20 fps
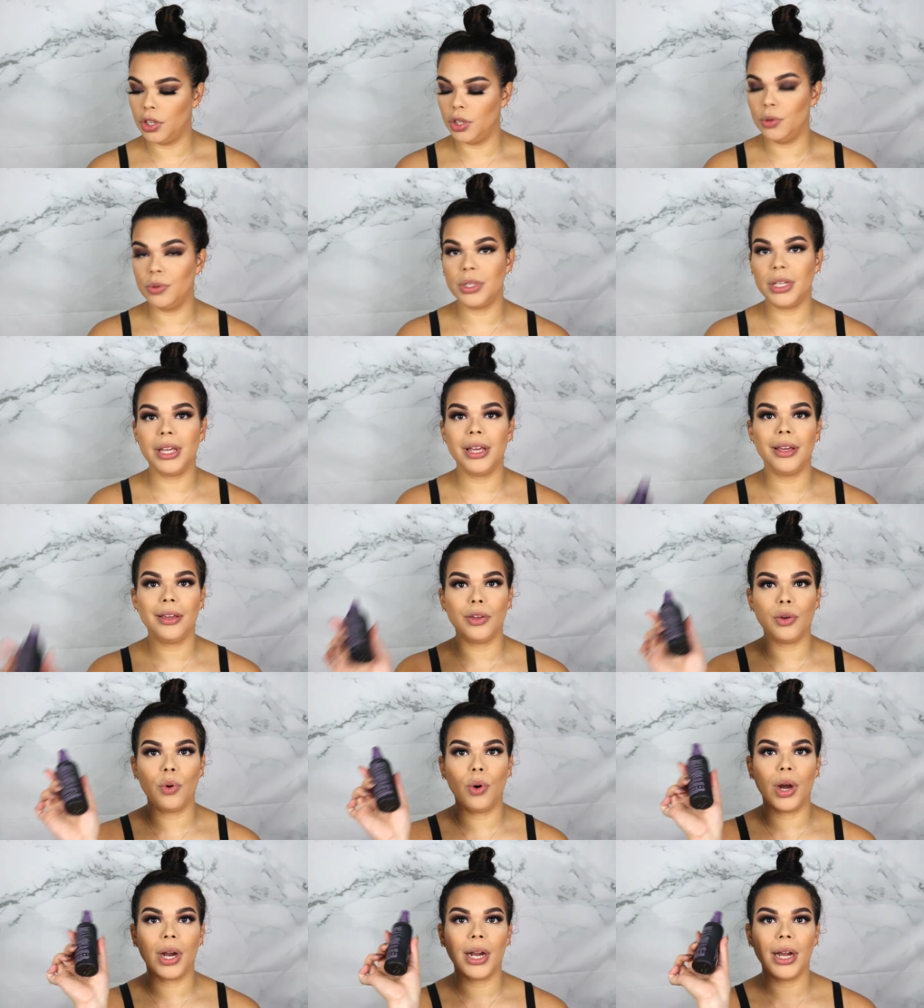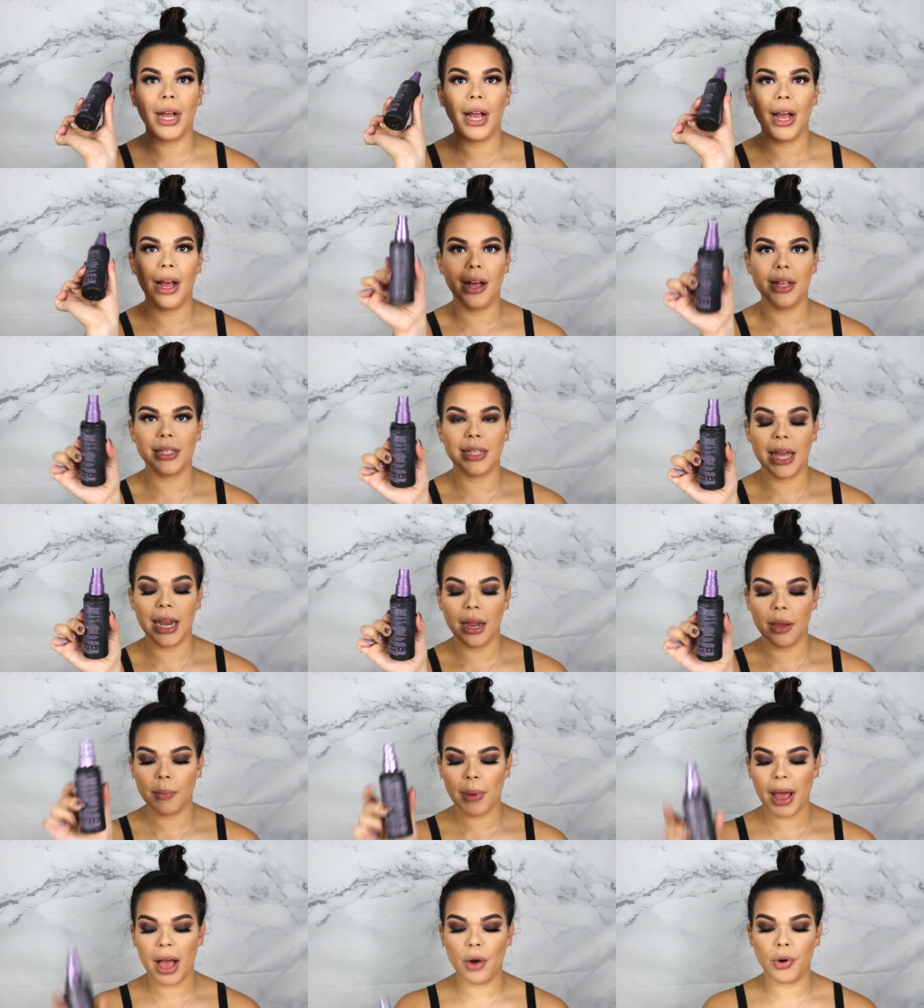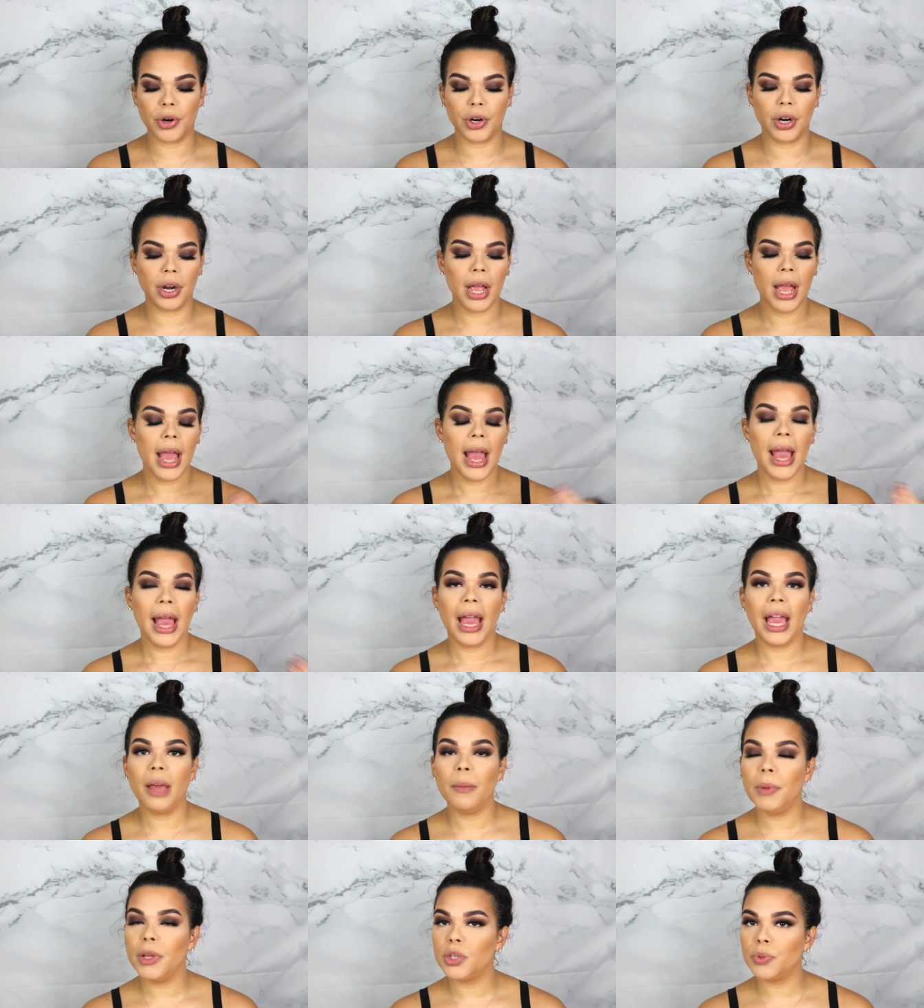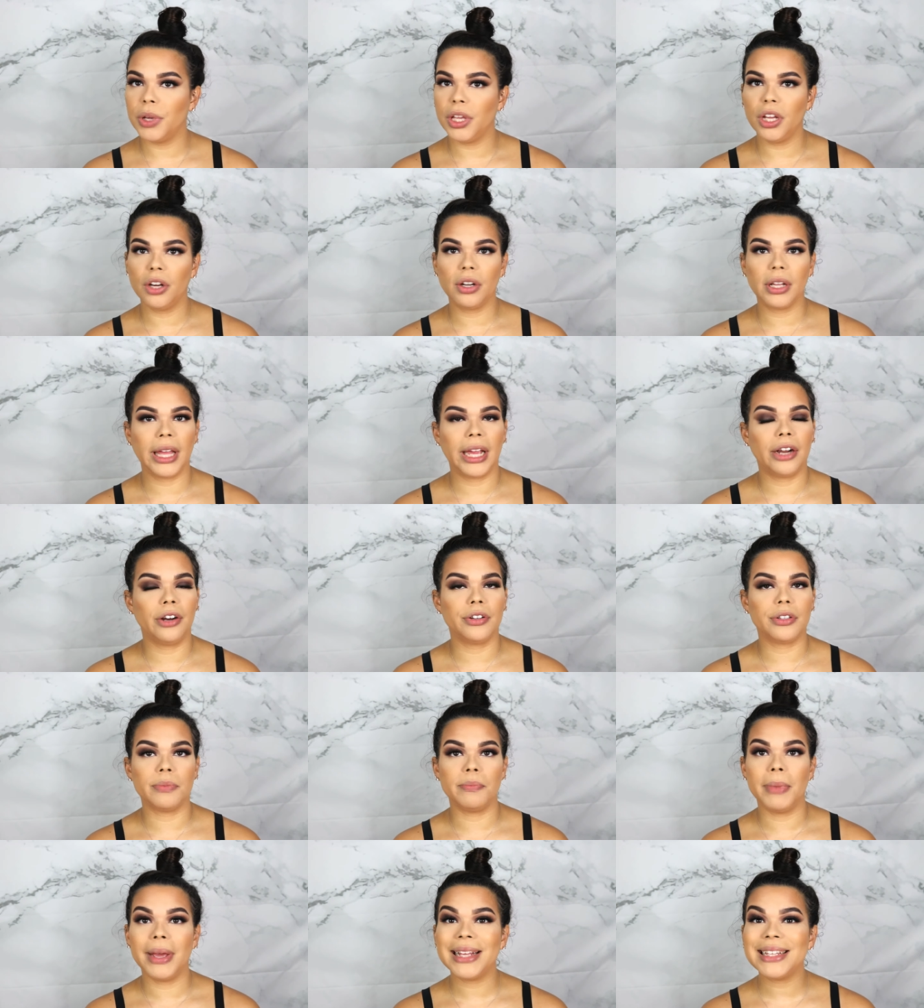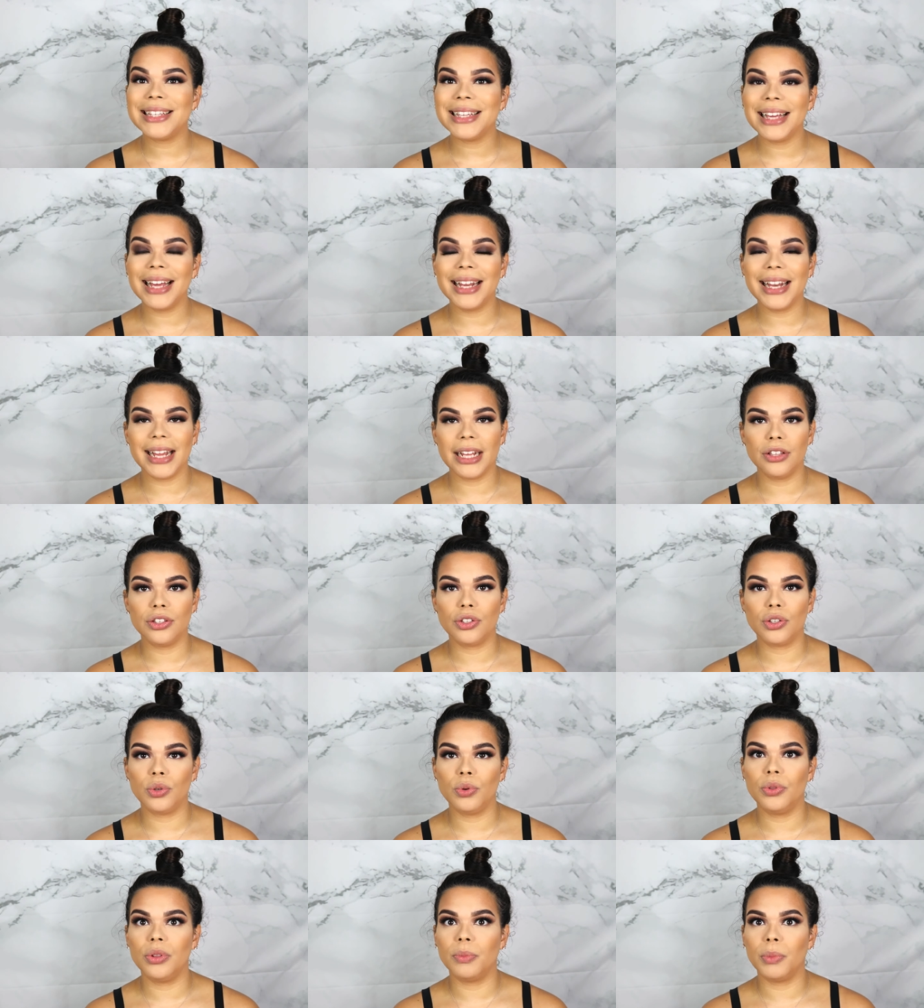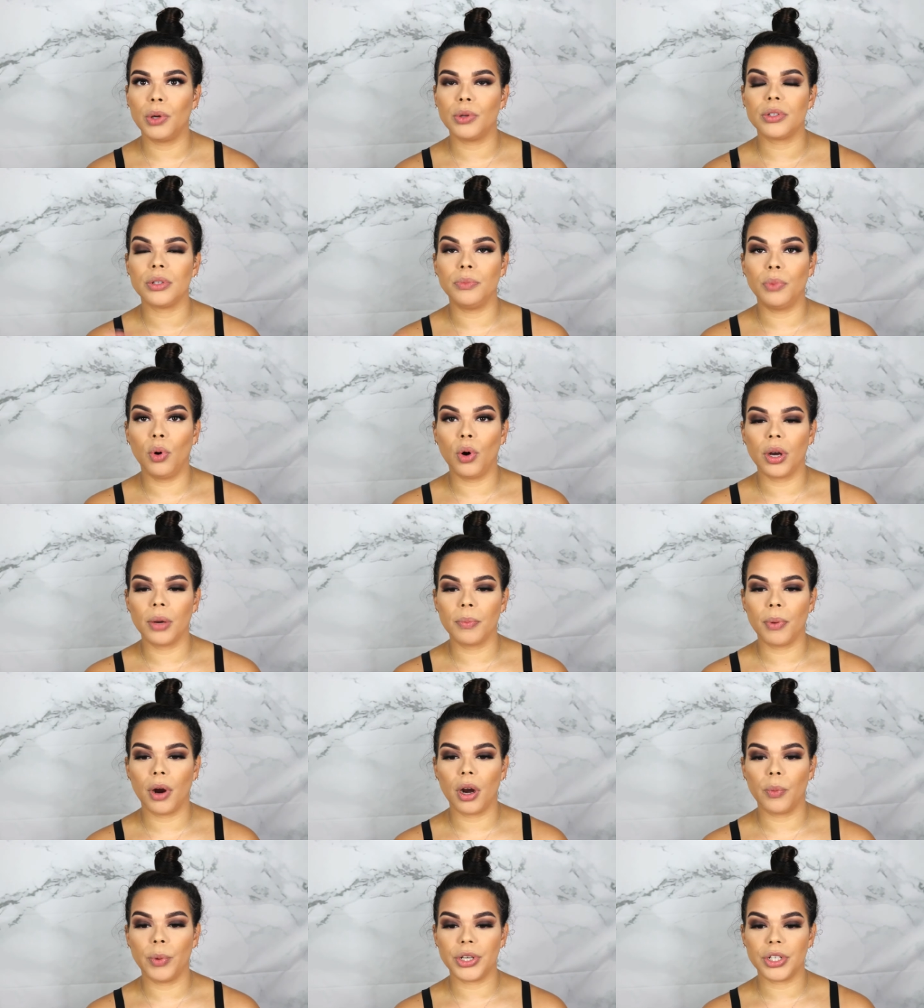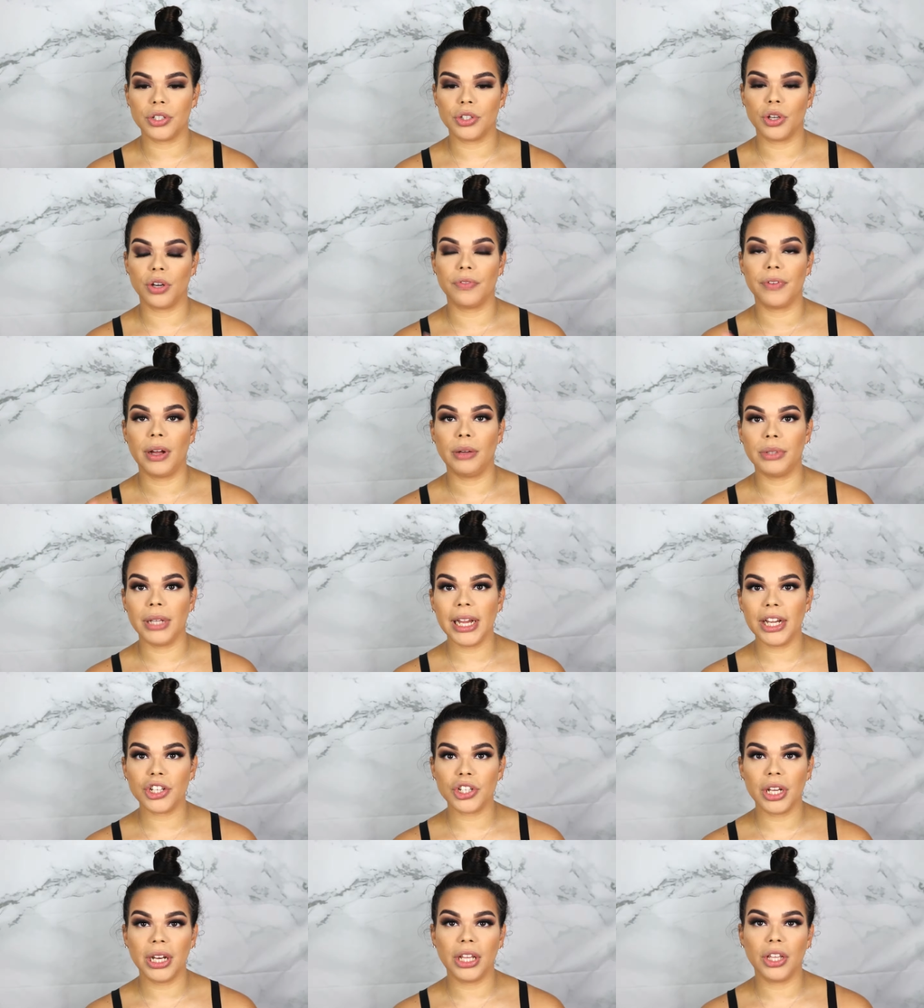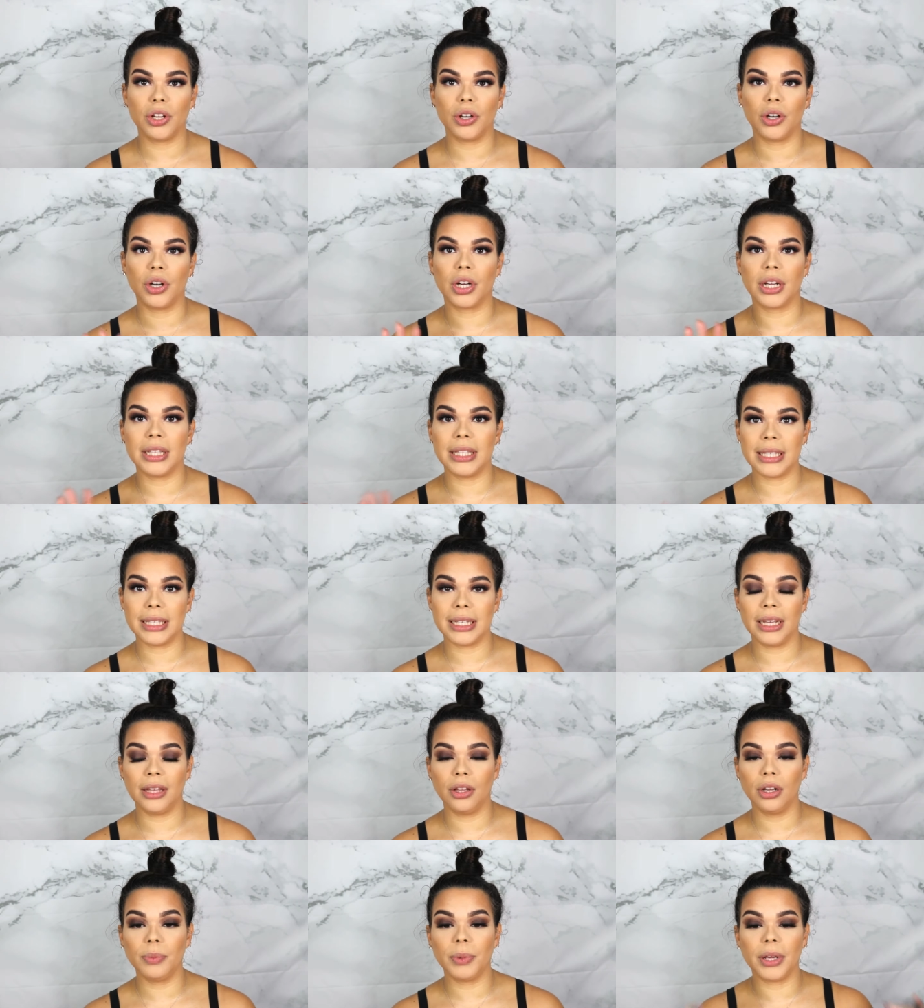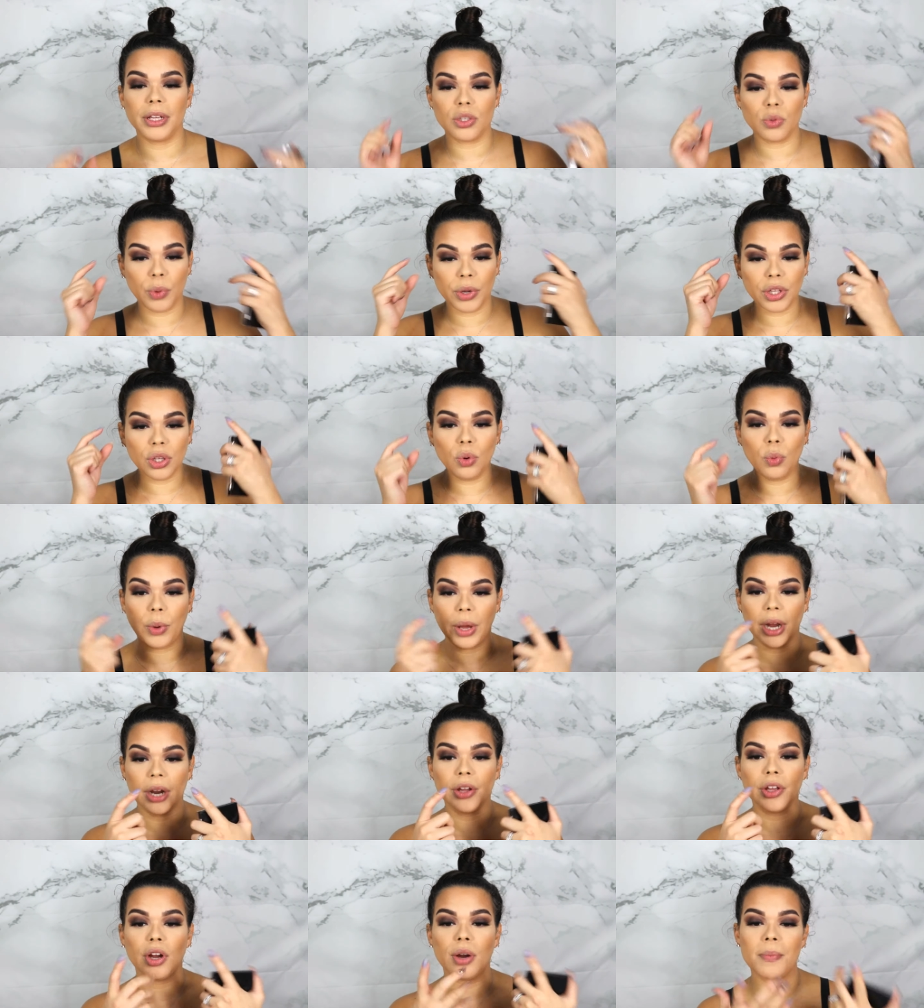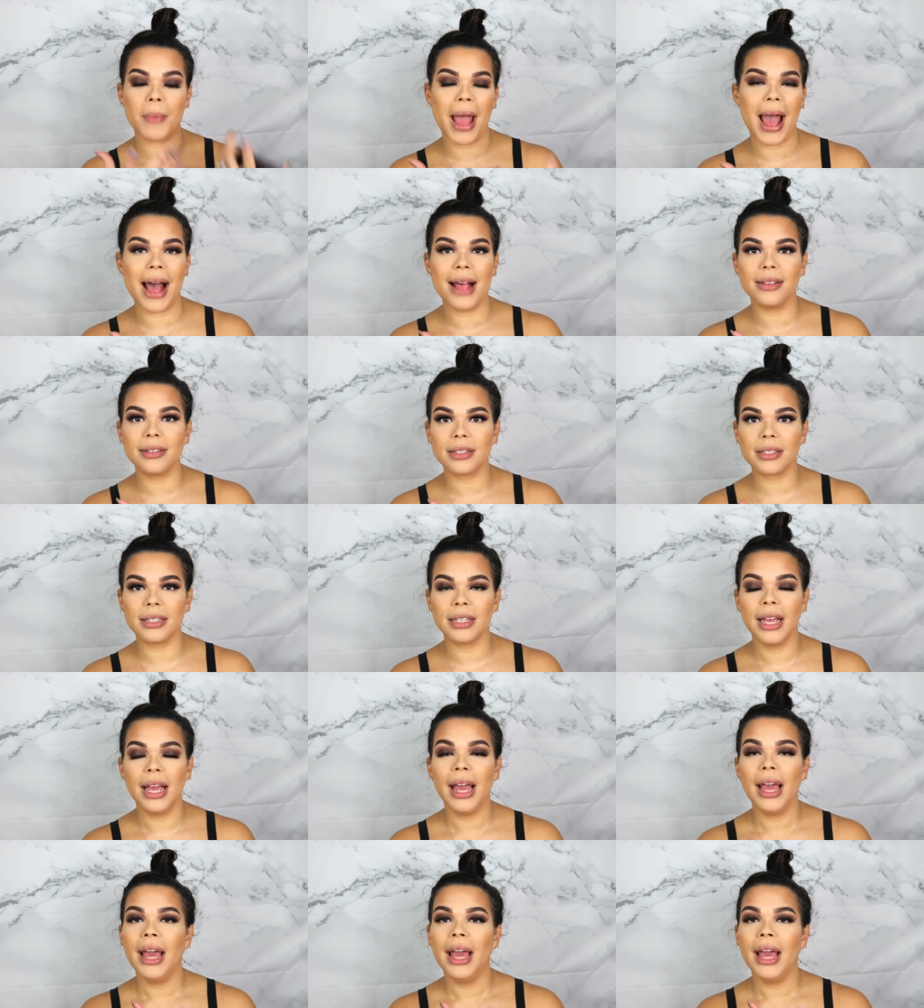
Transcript: Using your setting powder in between your layers, mixing it into the most important part, which is your foundation and your concealer, because when you wear your masks